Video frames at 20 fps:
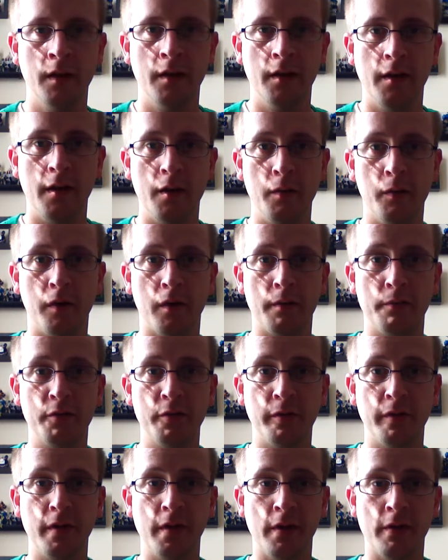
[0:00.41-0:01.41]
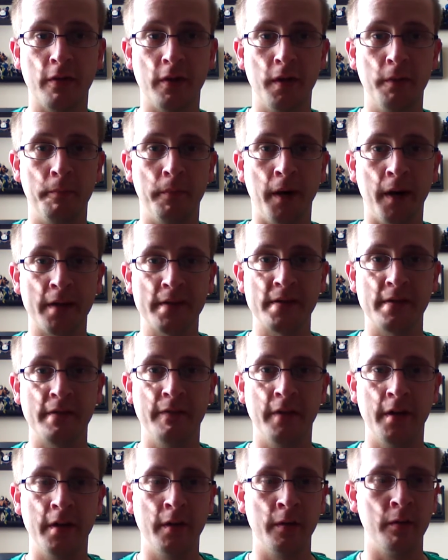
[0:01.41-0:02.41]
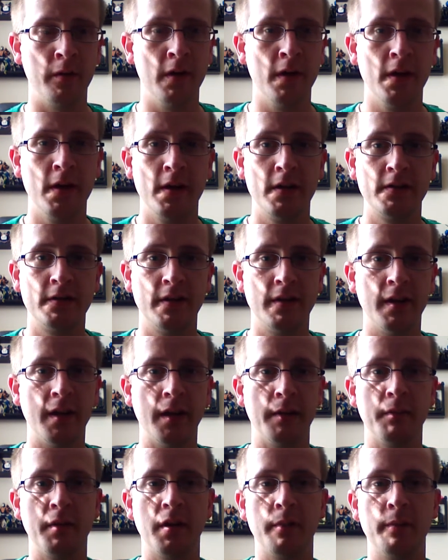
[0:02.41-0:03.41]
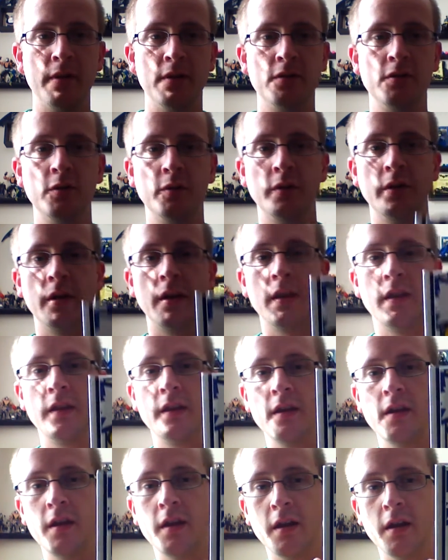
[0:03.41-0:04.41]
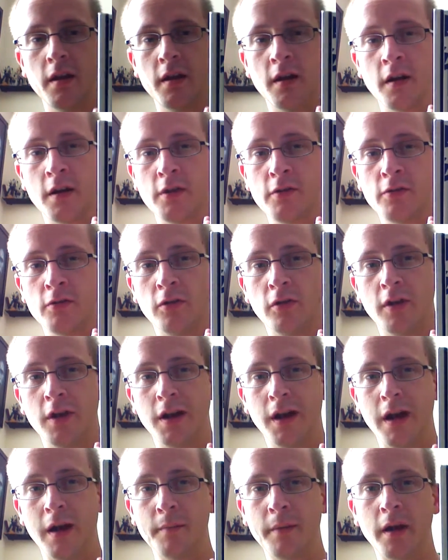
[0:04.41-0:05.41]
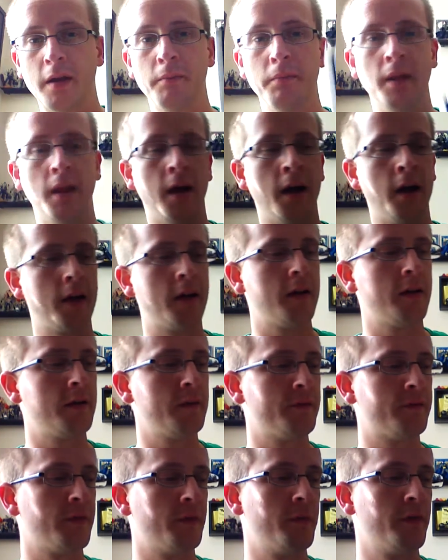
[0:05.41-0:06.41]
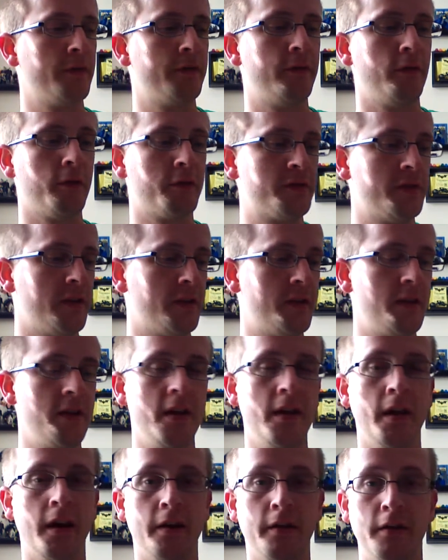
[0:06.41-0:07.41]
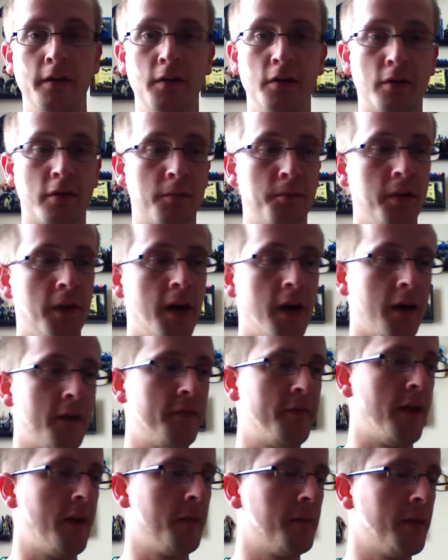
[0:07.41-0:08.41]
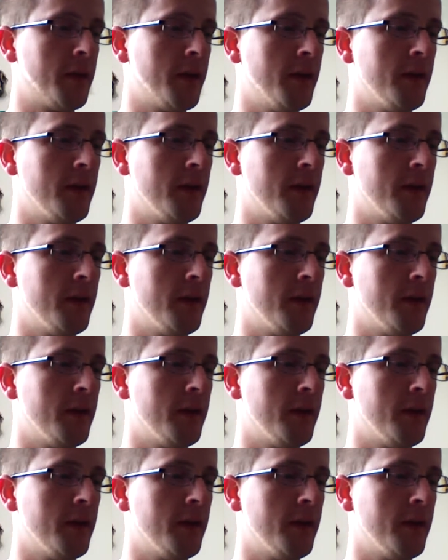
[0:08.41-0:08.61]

Hey, welcome to another unboxing video. Today I'm going to be doing the inaugural comic block from the folks at the Nerd Block family